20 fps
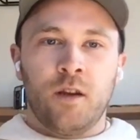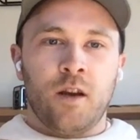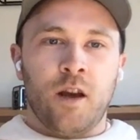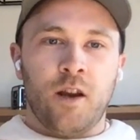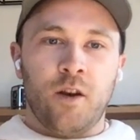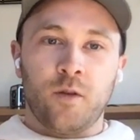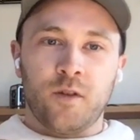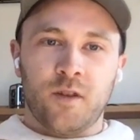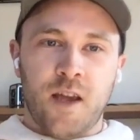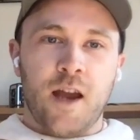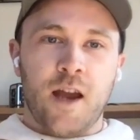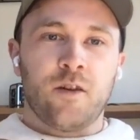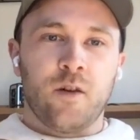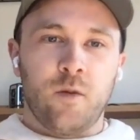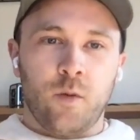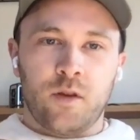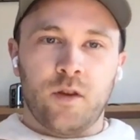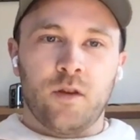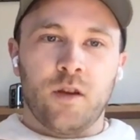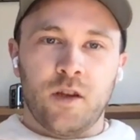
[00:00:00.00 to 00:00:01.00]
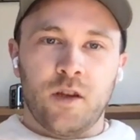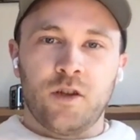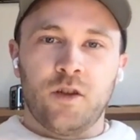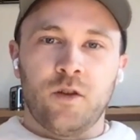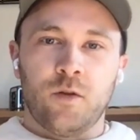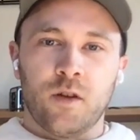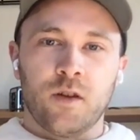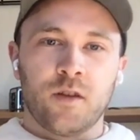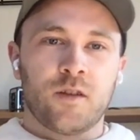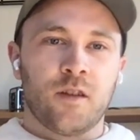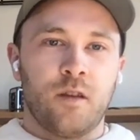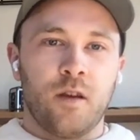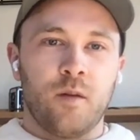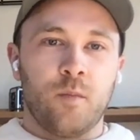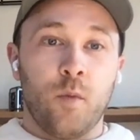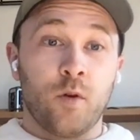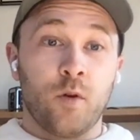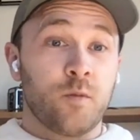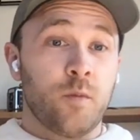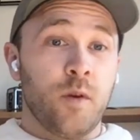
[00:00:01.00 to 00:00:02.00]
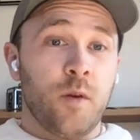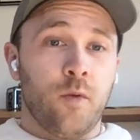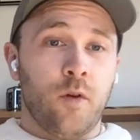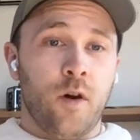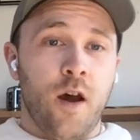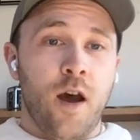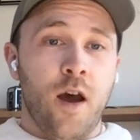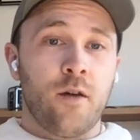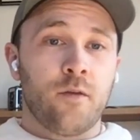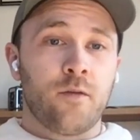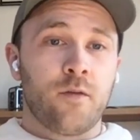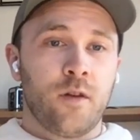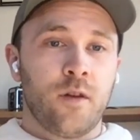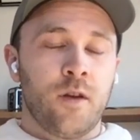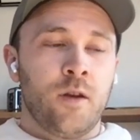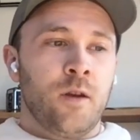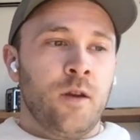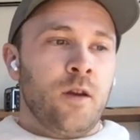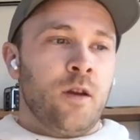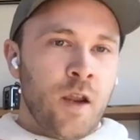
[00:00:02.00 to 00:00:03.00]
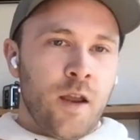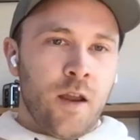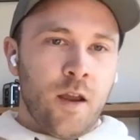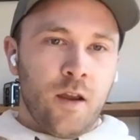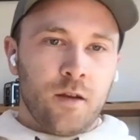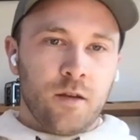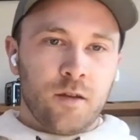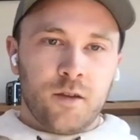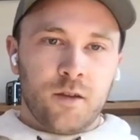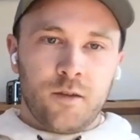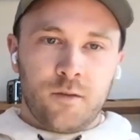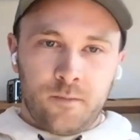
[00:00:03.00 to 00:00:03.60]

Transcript: I know exactly what the issue is that most people have. And